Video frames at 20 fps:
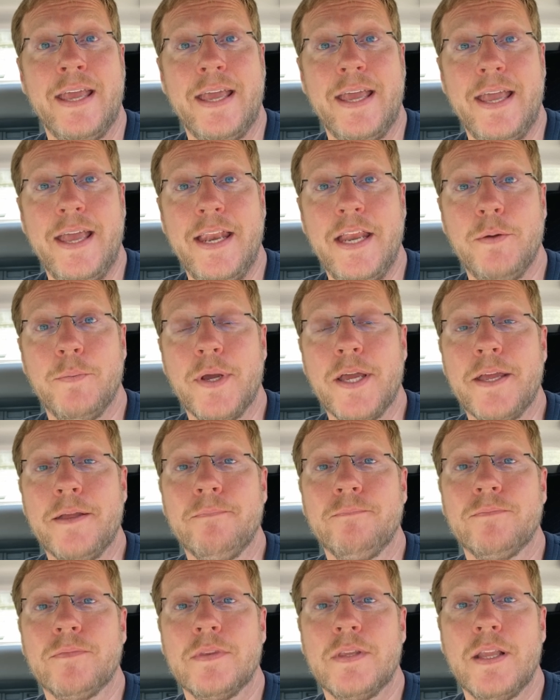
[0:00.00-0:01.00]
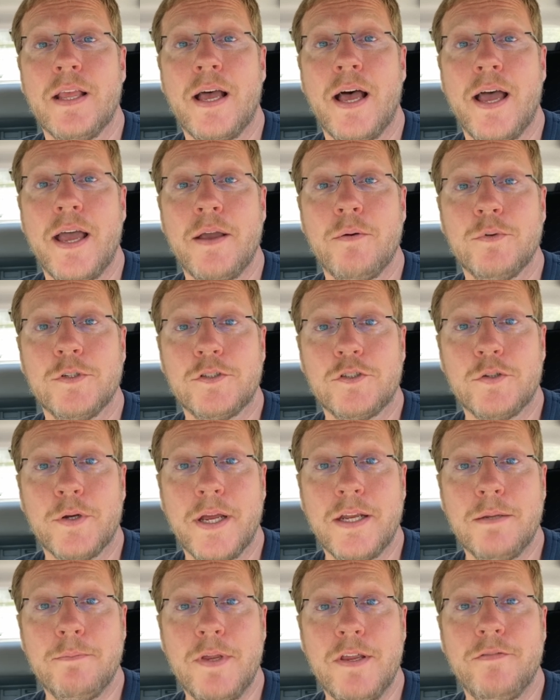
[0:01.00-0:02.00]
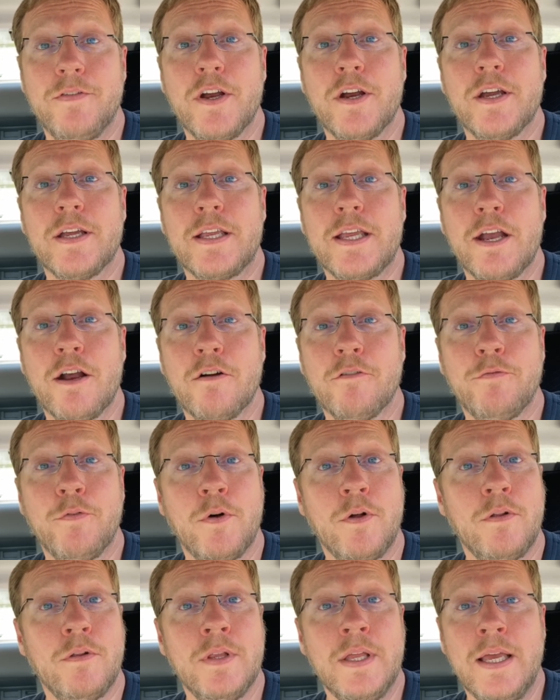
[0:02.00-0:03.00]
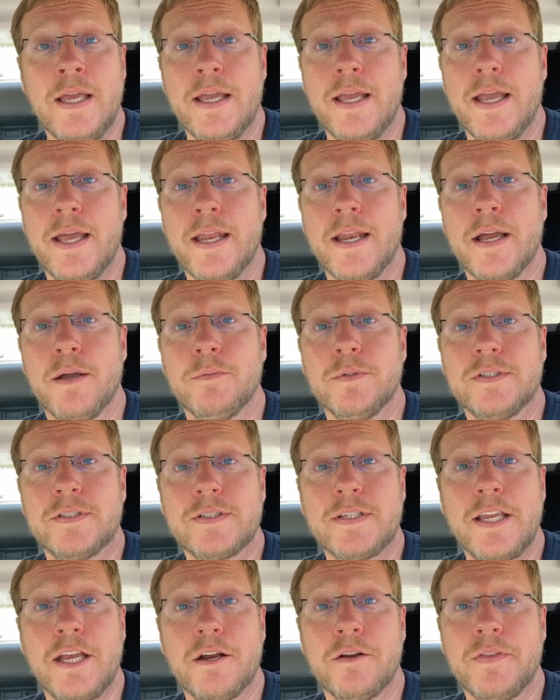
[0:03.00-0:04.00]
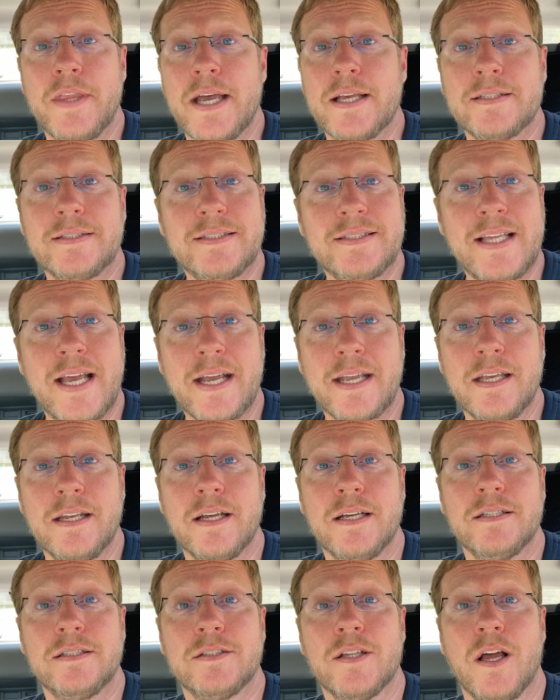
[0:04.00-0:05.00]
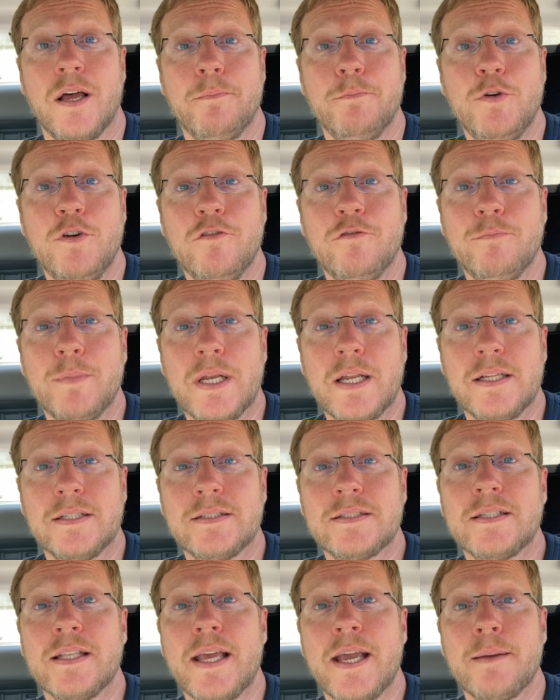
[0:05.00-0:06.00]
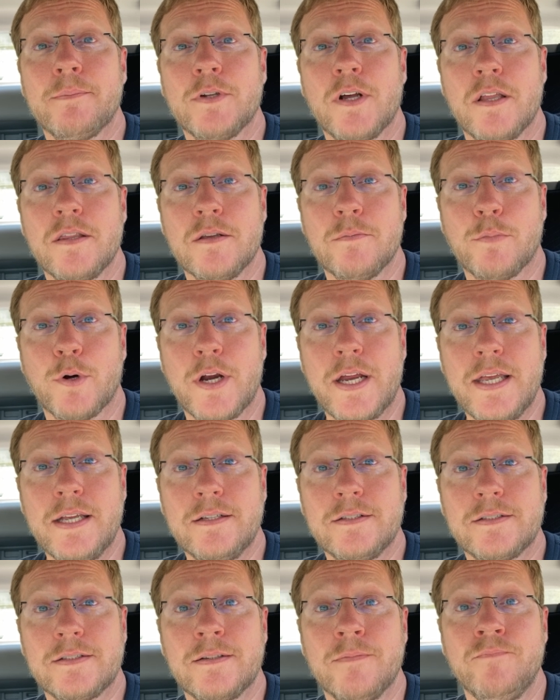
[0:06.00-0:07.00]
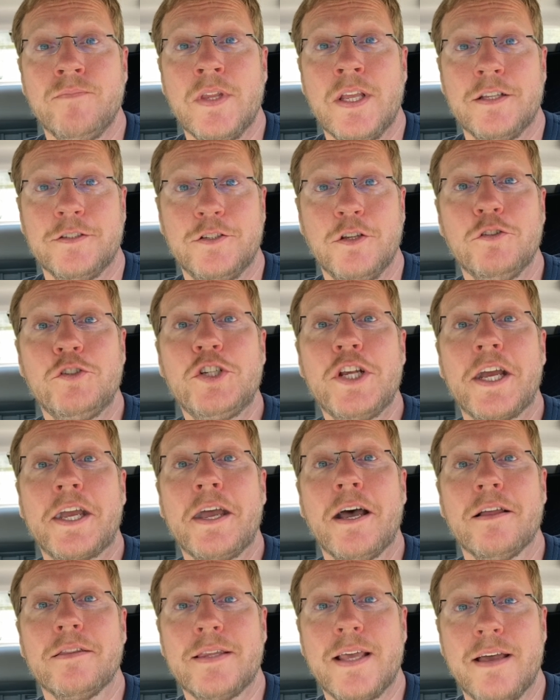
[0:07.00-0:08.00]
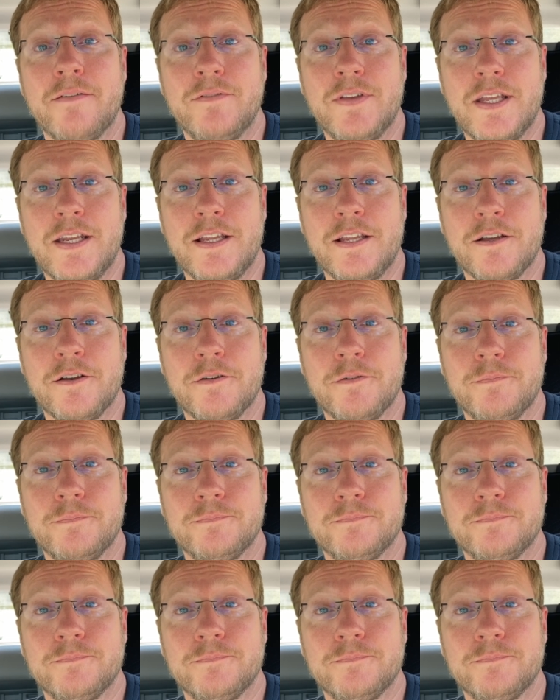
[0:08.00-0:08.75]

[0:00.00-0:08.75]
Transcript: Anyway, I was trying to be very careful and I was scared that second I saw movement, I slammed on the brakes. So check out that video.